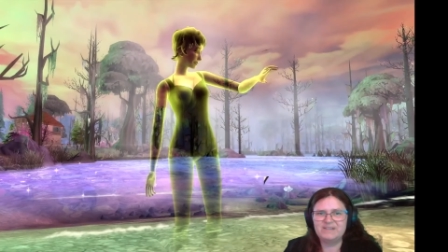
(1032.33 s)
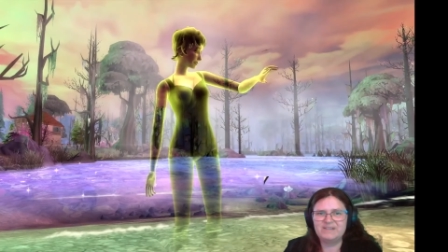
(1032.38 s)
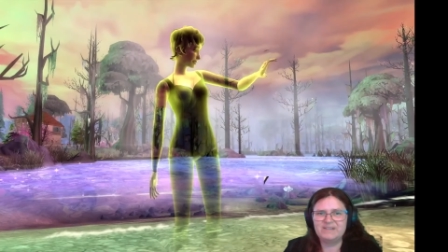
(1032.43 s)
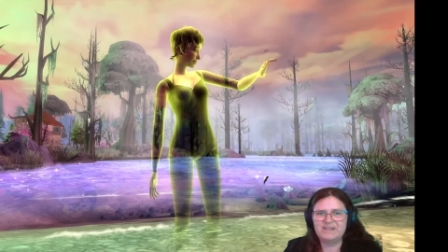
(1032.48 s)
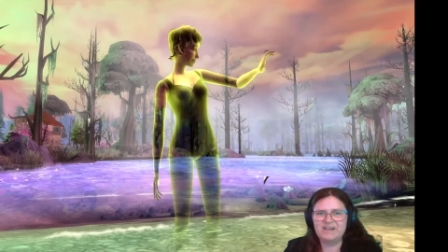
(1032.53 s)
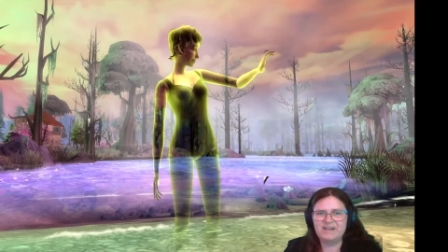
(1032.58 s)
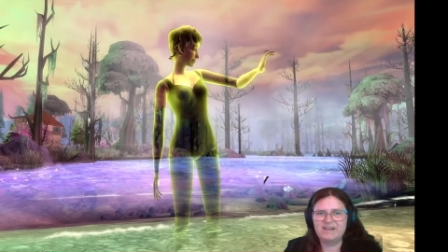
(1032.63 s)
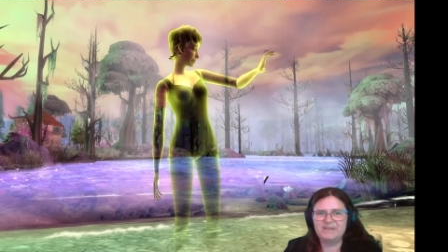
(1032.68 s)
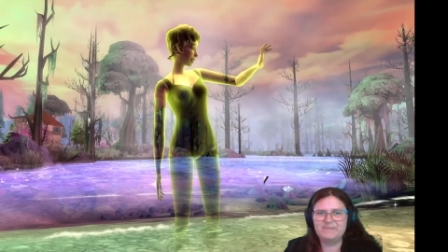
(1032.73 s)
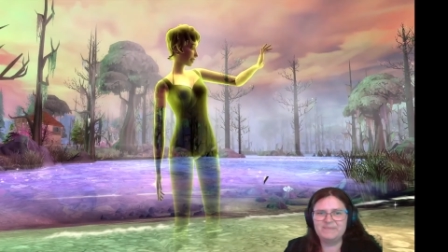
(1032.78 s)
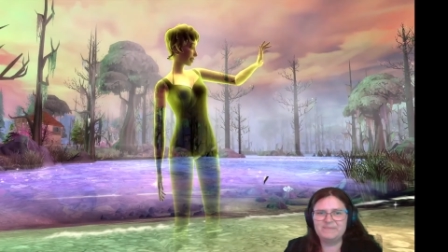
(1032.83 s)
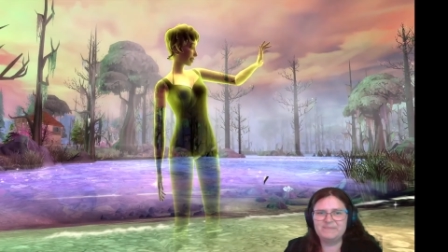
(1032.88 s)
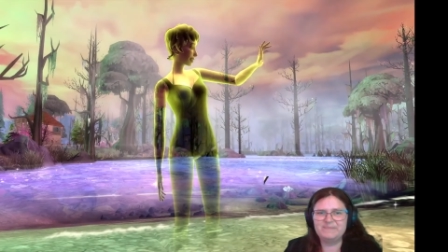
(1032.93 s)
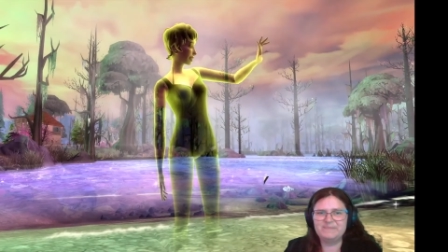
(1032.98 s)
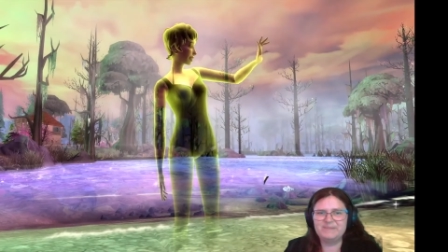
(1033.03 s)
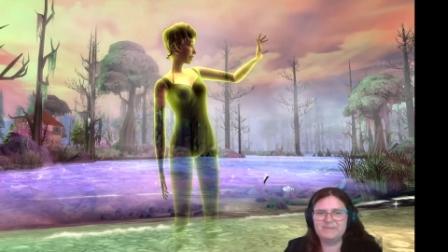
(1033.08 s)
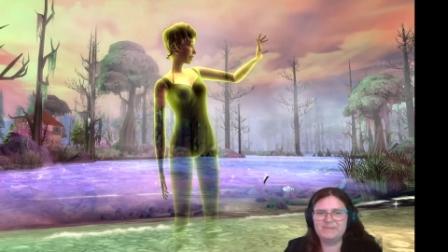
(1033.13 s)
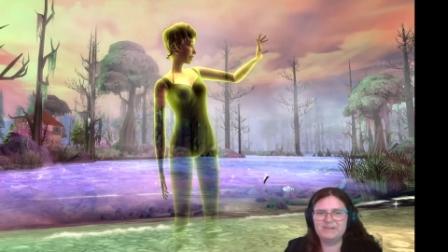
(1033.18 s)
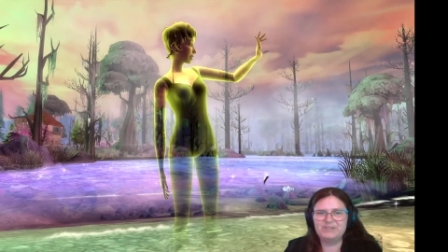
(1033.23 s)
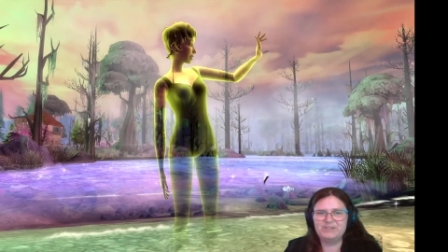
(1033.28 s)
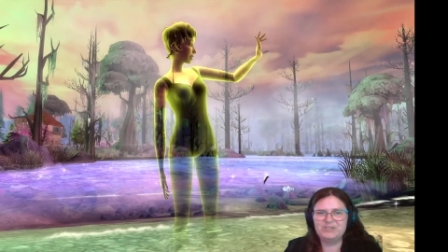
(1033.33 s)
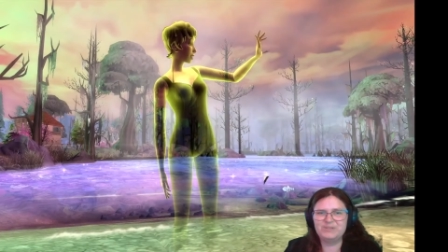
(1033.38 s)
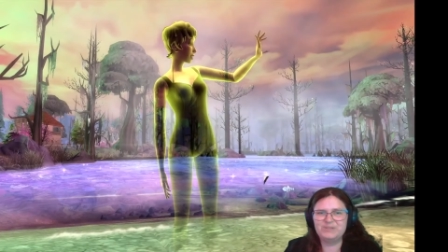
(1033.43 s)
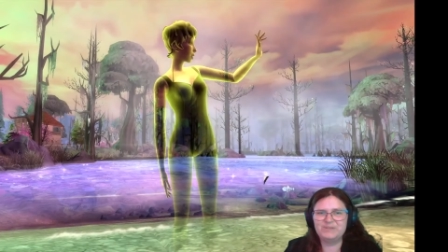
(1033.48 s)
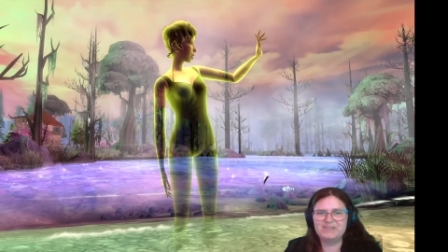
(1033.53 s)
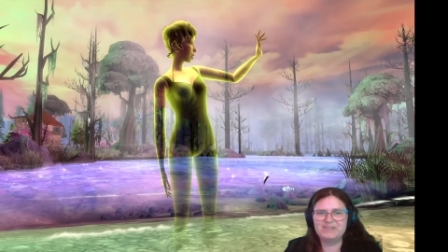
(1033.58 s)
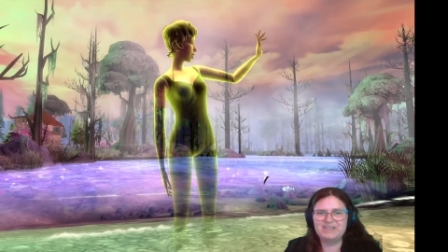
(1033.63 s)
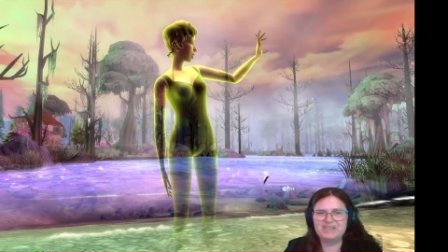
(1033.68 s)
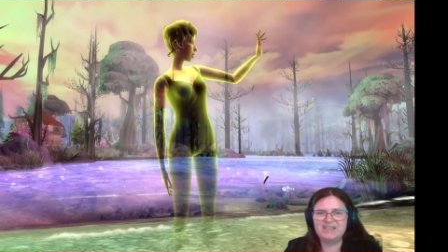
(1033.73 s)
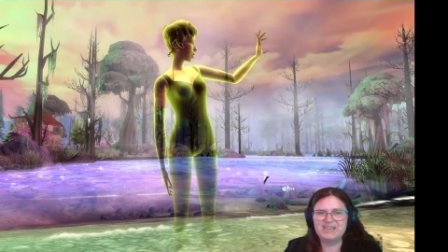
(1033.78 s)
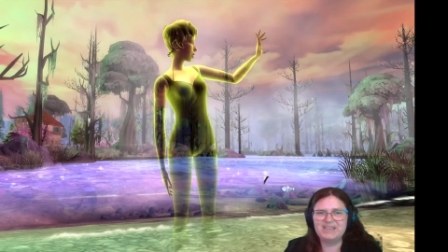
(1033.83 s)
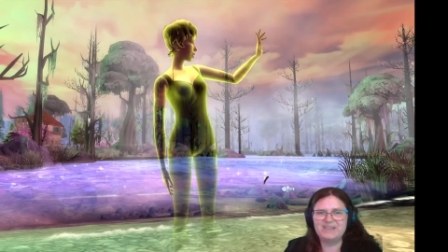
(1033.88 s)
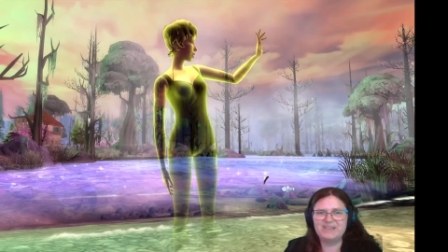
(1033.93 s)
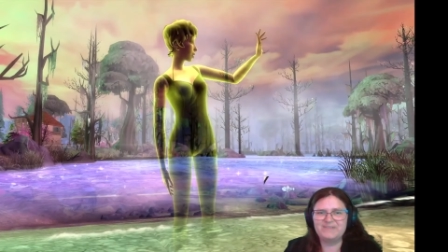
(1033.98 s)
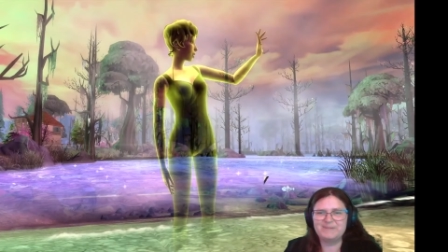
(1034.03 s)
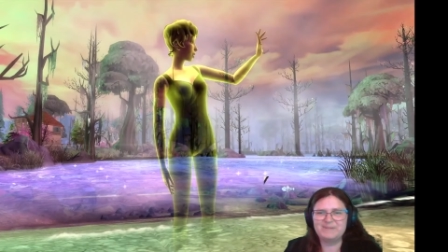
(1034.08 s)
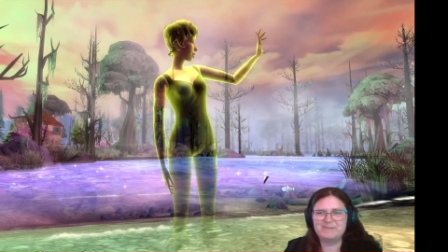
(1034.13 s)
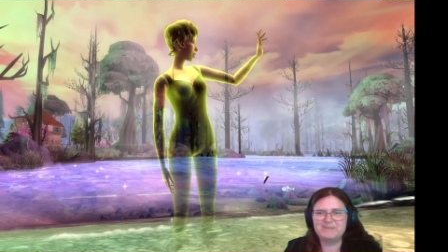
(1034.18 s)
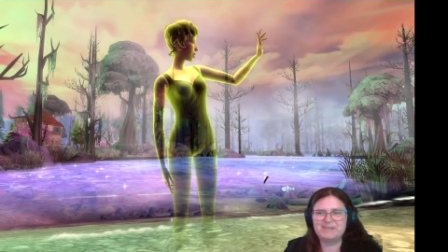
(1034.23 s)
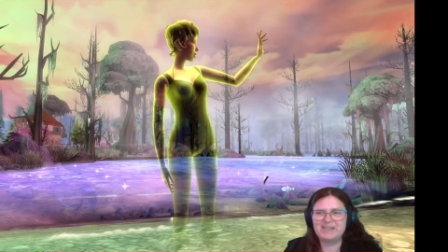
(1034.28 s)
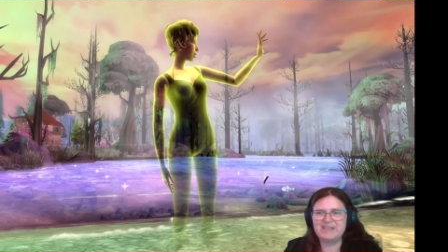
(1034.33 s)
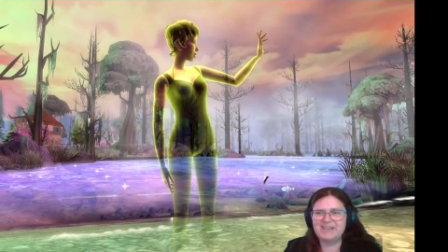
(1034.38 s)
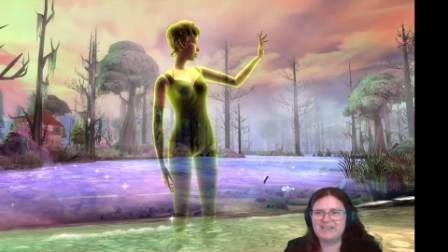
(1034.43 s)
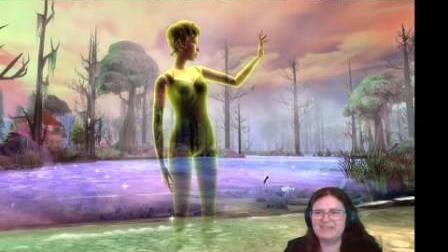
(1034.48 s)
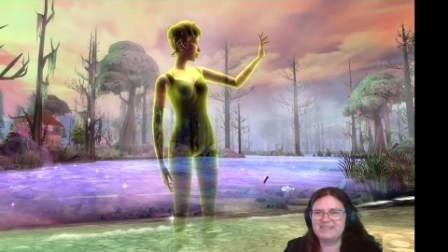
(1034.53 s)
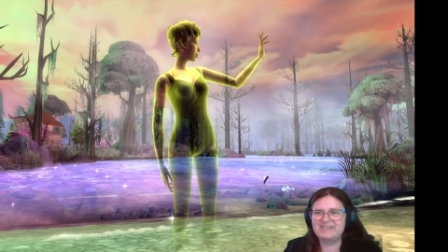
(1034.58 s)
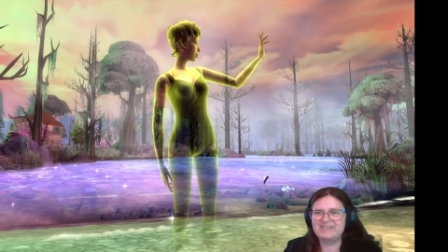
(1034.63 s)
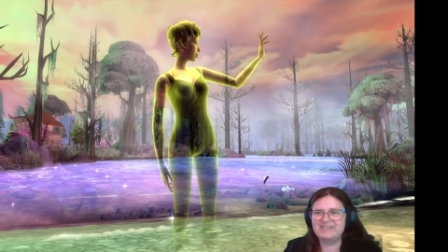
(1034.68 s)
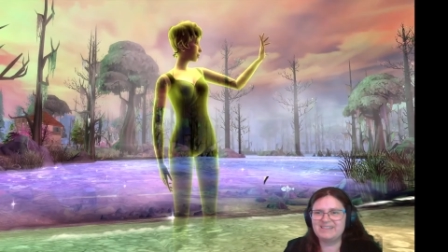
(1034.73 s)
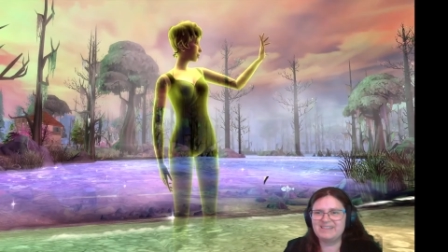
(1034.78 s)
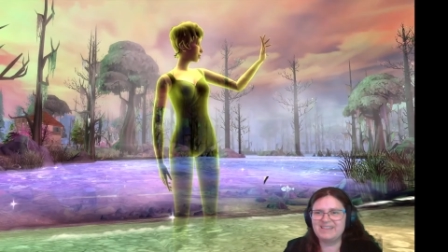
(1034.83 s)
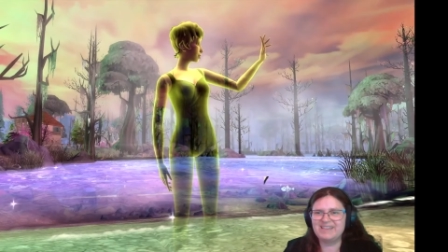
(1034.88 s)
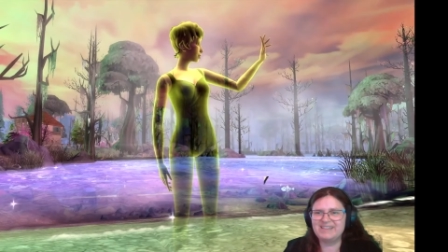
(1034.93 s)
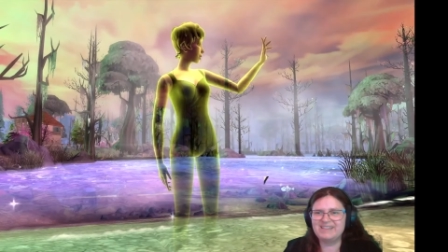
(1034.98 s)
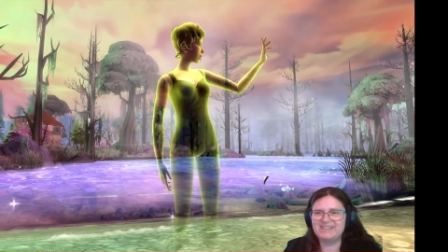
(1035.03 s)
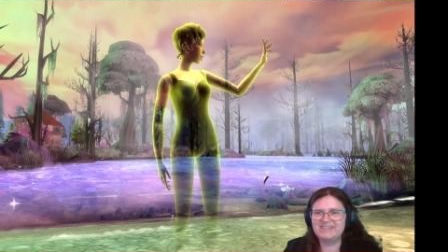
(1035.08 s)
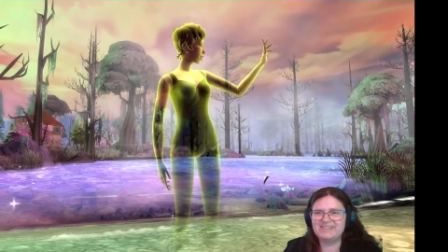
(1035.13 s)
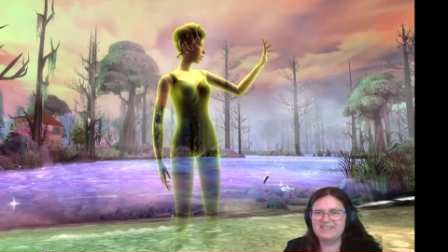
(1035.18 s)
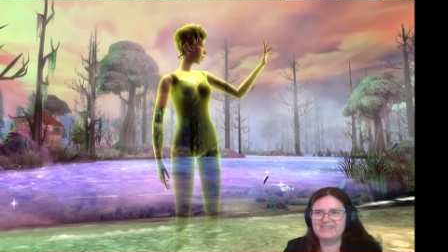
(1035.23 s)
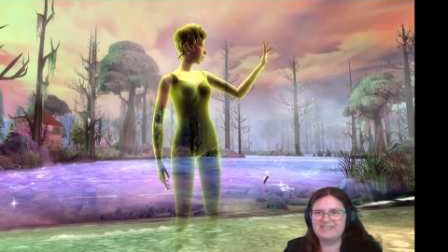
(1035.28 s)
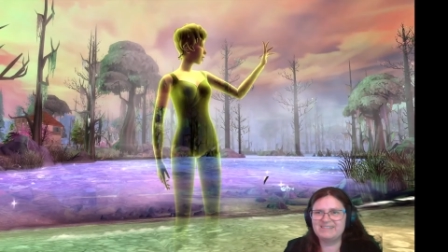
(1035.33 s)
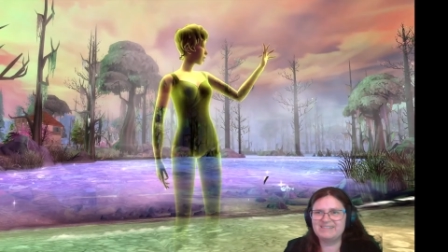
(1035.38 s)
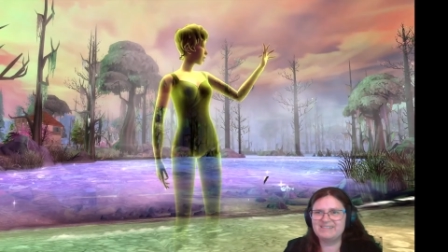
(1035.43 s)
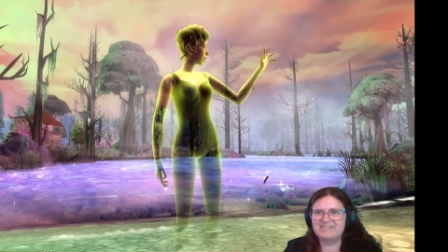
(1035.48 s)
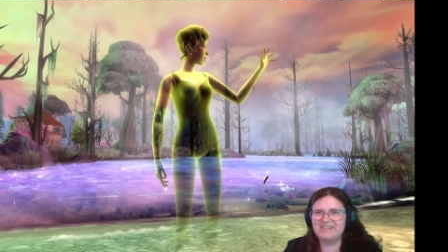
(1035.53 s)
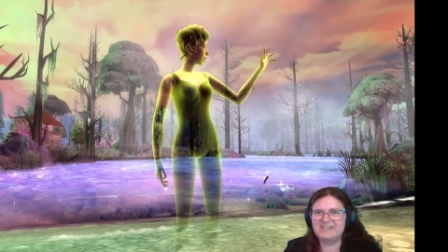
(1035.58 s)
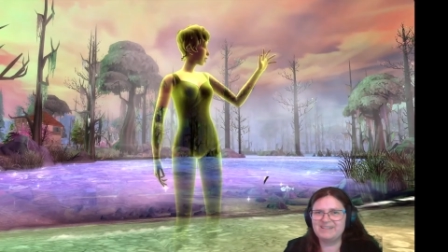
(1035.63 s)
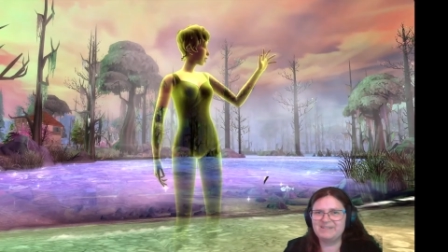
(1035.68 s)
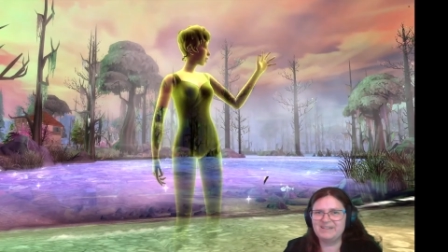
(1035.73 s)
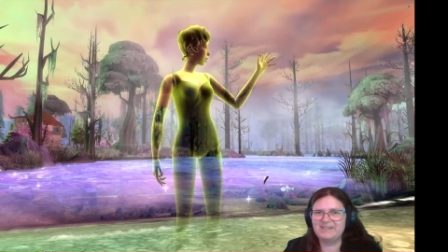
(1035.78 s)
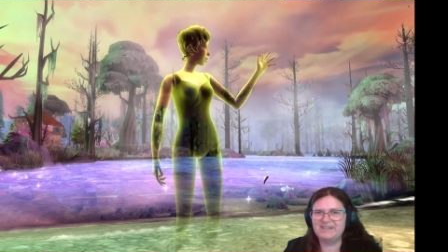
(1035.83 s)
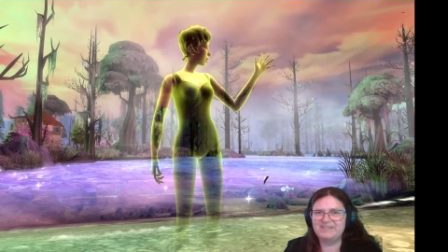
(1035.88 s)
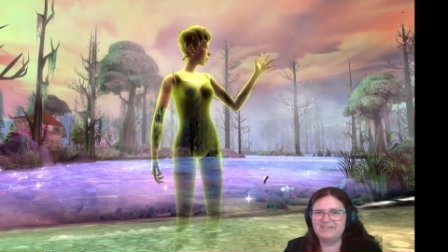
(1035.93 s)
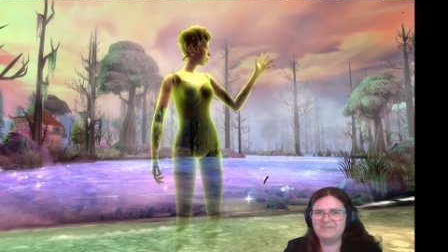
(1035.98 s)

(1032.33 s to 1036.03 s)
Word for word: I'm not sure what to think about that. That, I, I don't